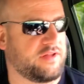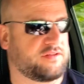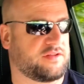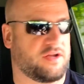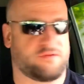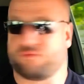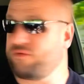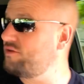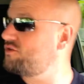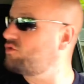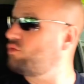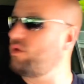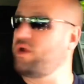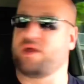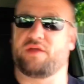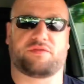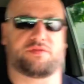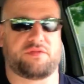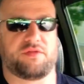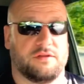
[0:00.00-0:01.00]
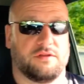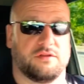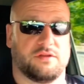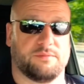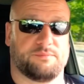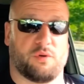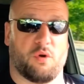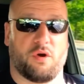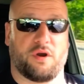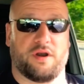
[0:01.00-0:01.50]
difference with
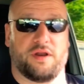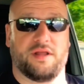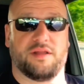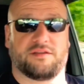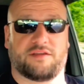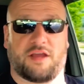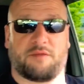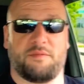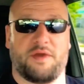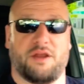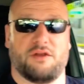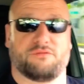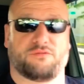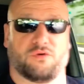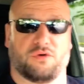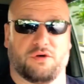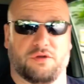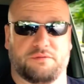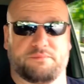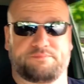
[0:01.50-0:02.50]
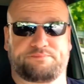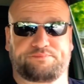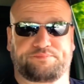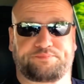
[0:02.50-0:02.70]
the ported intake manifold.